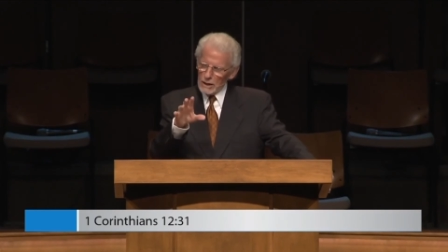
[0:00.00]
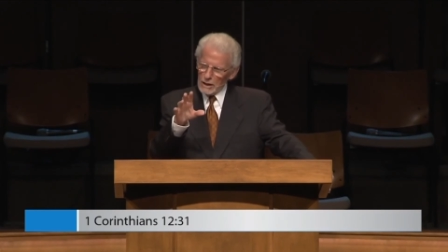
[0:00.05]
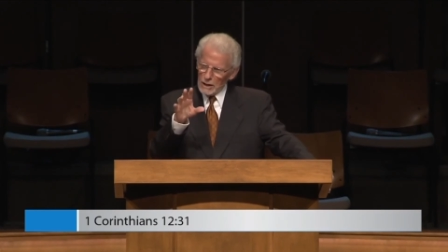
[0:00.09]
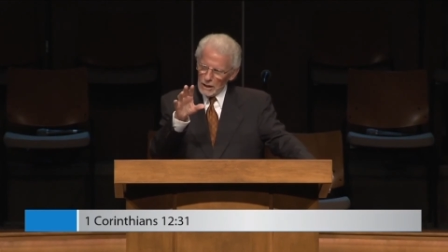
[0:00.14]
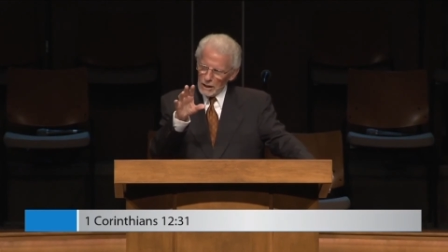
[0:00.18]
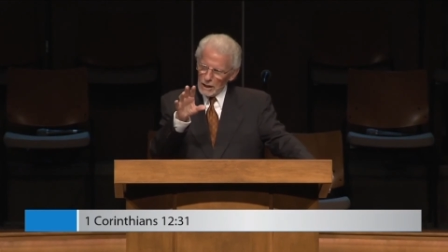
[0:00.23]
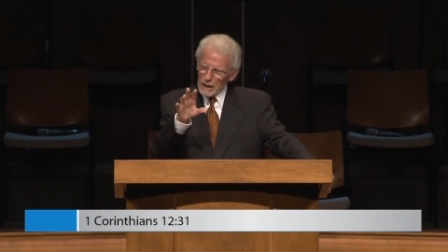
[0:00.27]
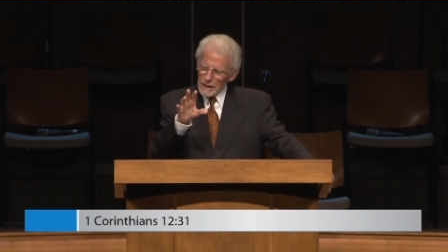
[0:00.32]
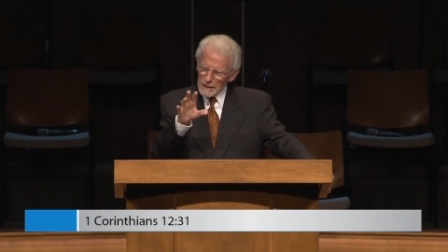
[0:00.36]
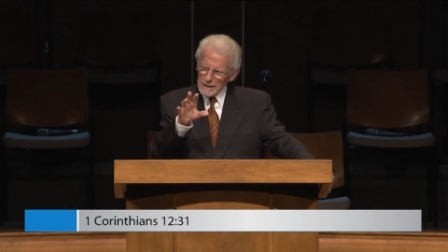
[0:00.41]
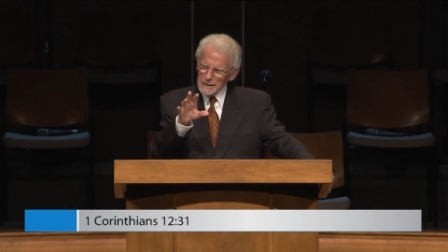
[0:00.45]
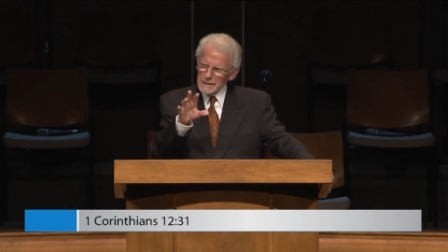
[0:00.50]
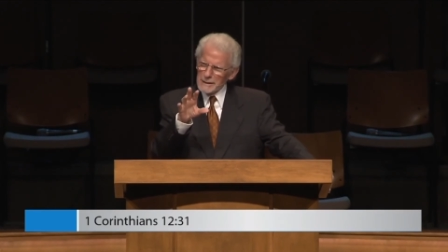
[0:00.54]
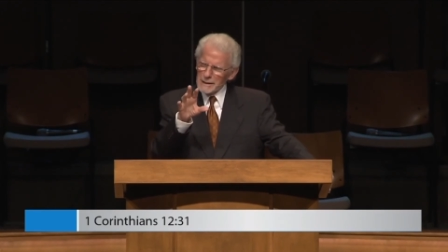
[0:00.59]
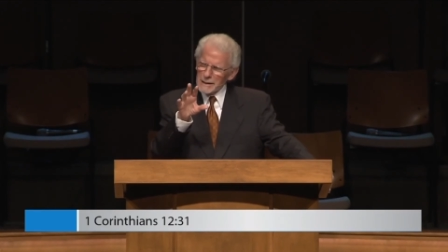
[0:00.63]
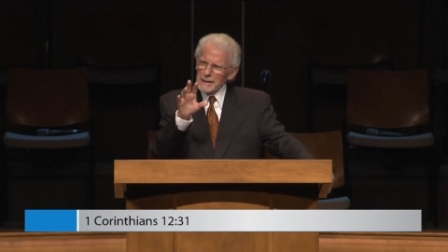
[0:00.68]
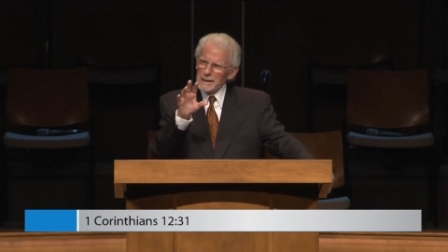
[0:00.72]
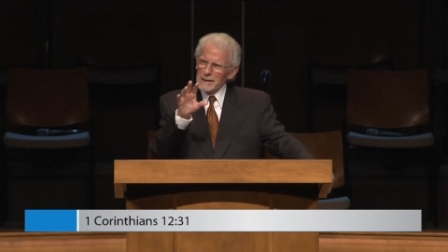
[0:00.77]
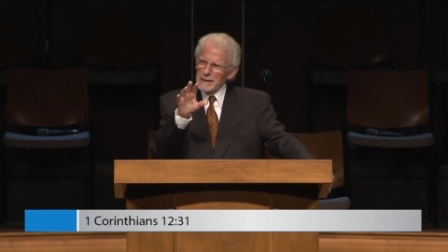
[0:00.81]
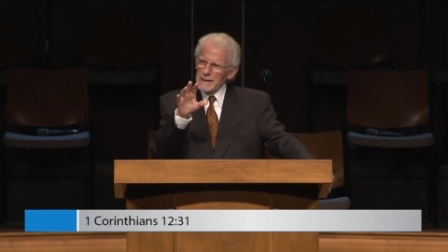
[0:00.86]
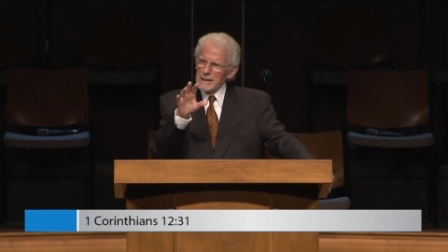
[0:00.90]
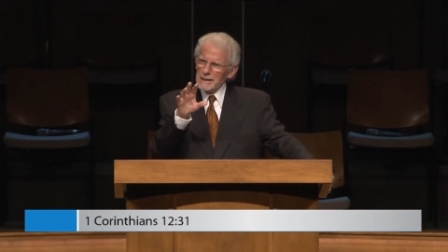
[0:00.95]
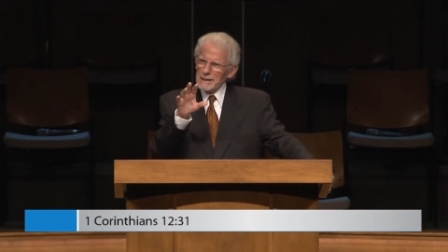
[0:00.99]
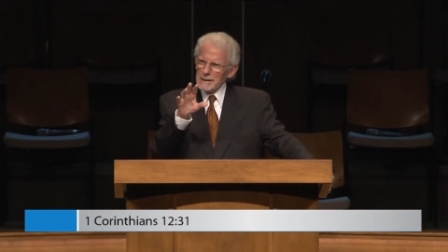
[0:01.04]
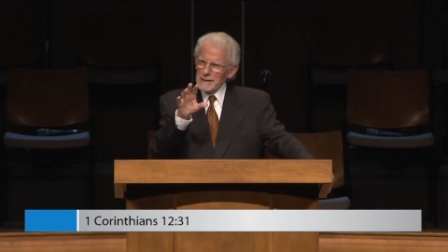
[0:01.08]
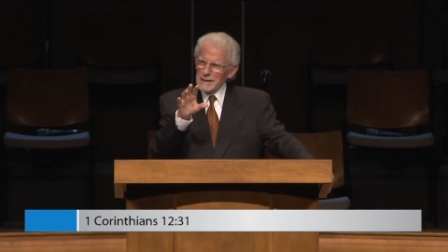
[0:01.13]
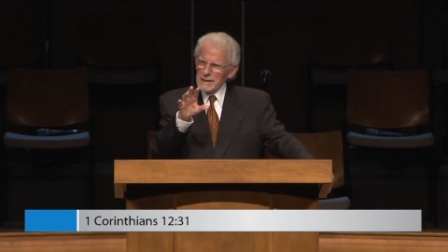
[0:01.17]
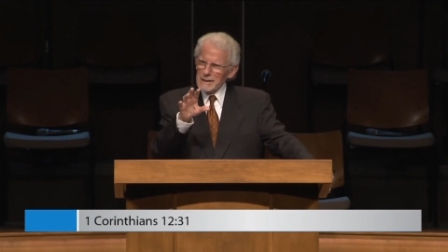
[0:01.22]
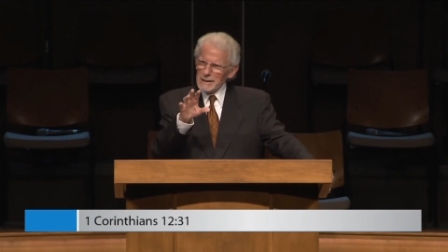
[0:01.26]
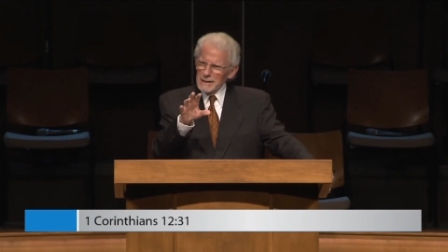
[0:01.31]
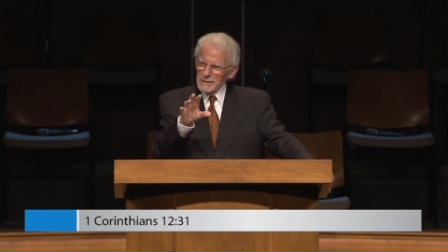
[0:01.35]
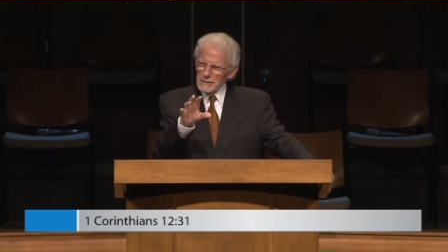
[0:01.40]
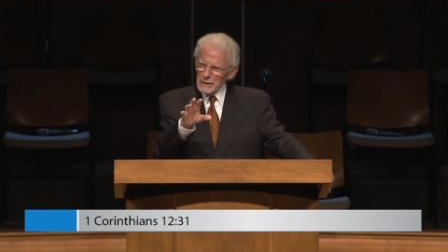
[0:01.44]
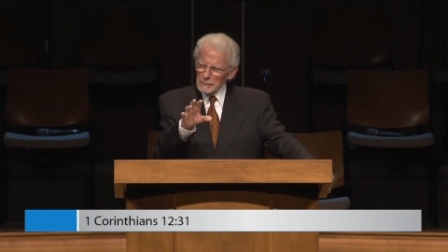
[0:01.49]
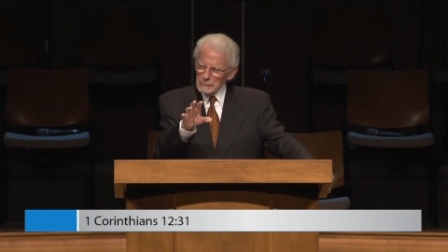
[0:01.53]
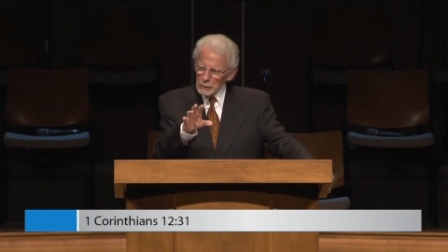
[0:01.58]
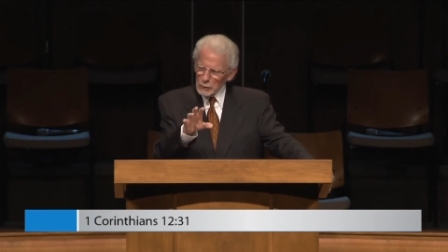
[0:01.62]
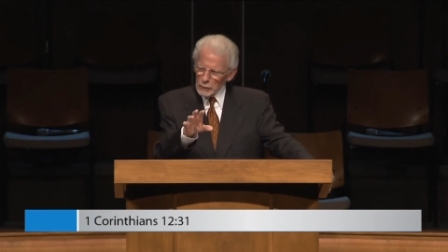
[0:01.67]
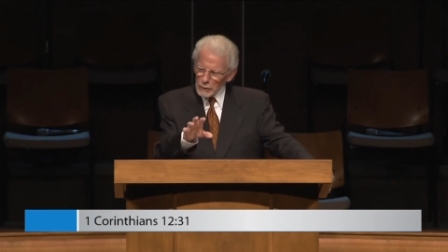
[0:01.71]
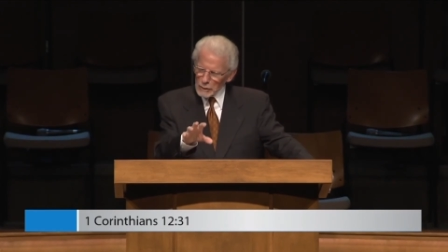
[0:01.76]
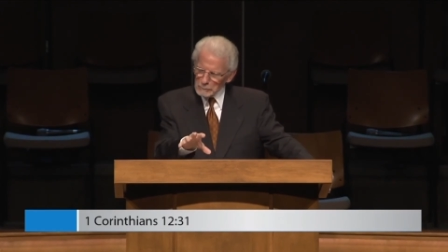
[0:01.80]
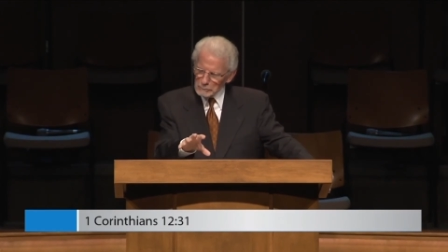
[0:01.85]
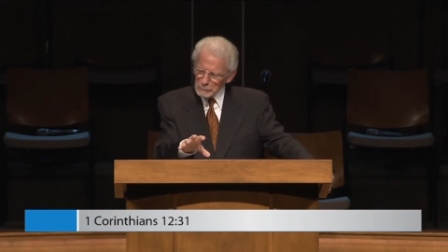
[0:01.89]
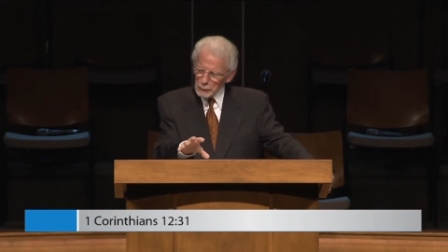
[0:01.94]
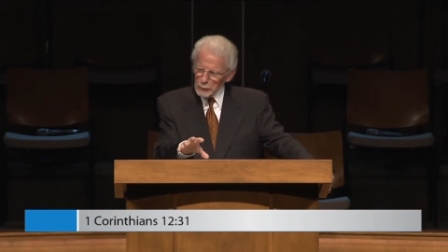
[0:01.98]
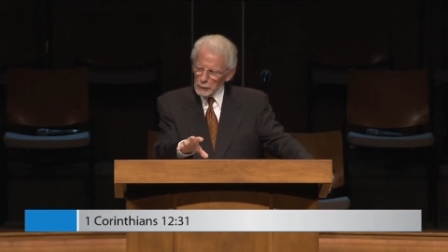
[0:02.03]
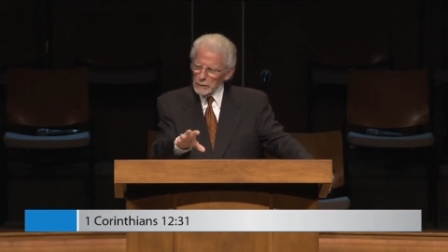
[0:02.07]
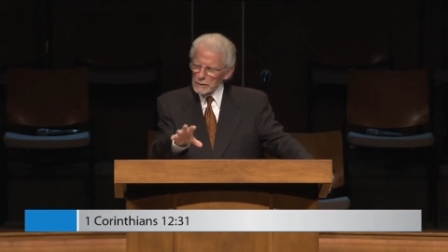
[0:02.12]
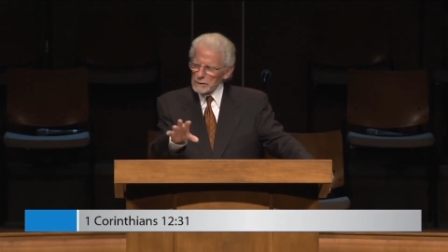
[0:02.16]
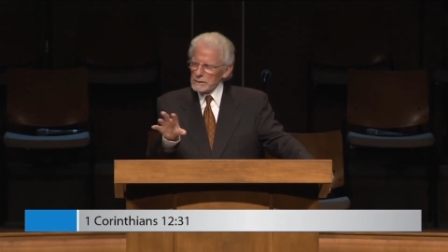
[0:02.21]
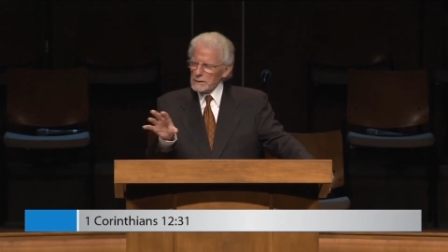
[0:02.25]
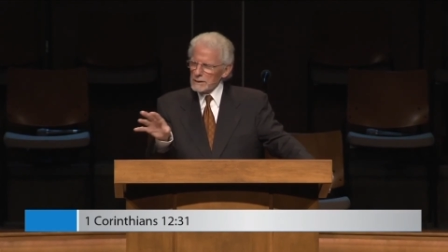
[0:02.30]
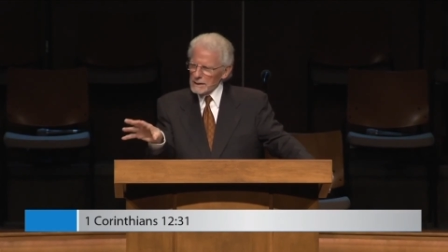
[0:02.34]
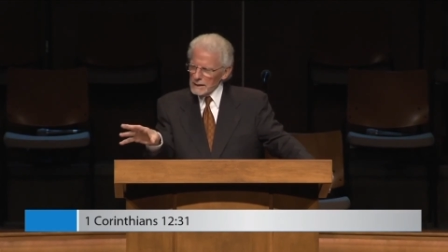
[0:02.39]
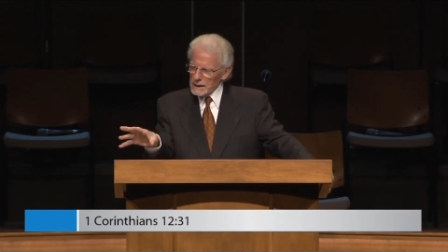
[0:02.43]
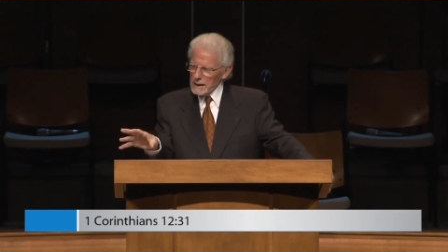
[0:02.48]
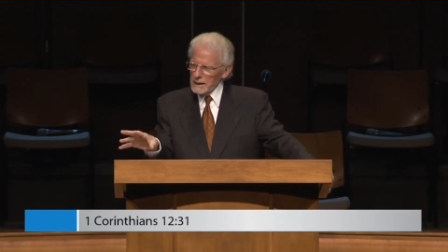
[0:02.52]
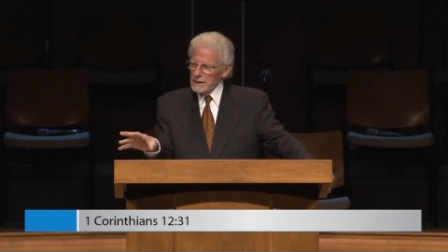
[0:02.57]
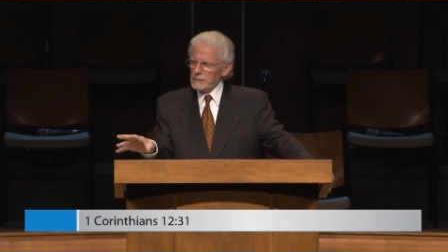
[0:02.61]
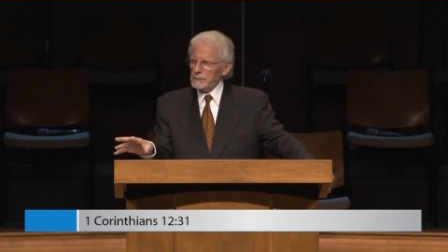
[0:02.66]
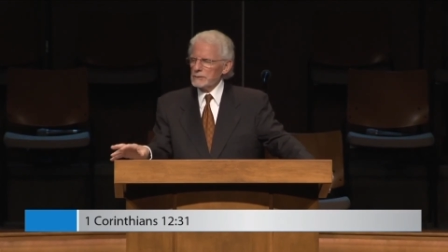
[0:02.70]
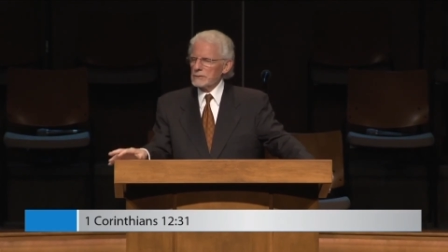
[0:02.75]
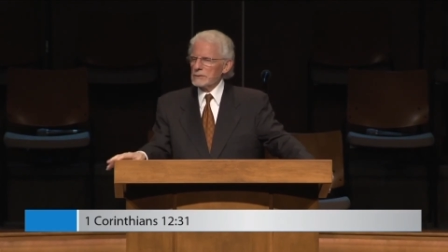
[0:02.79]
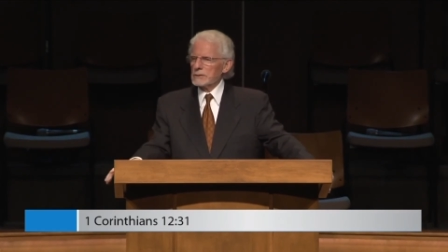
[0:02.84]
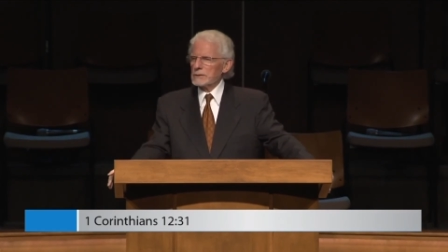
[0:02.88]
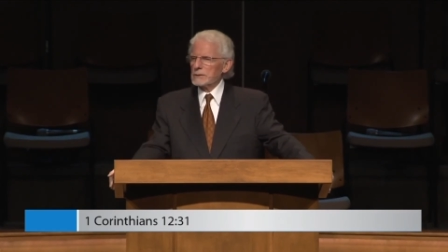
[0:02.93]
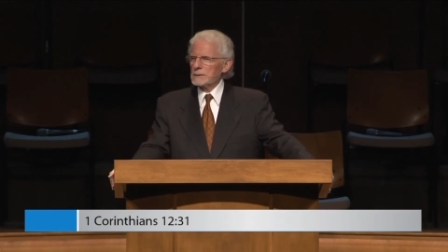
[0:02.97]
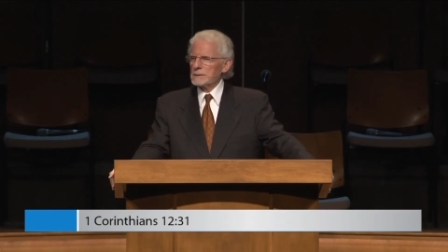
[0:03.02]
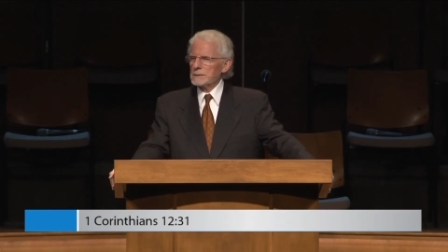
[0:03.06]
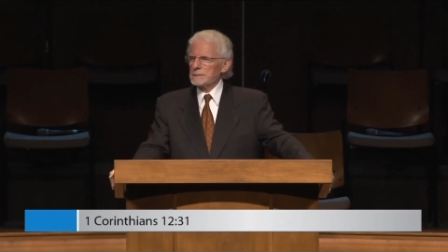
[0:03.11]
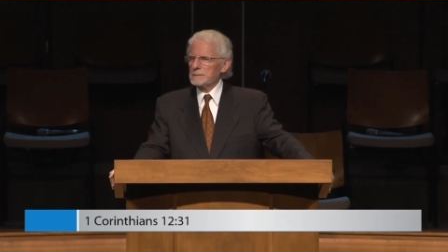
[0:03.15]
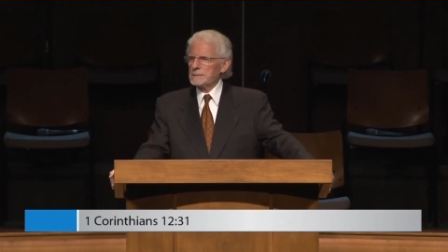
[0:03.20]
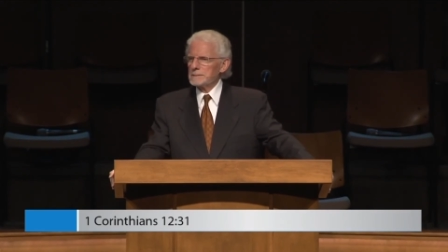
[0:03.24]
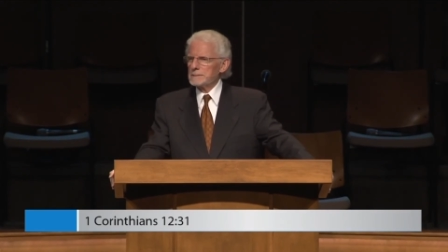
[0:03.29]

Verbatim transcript: on the more important gifts.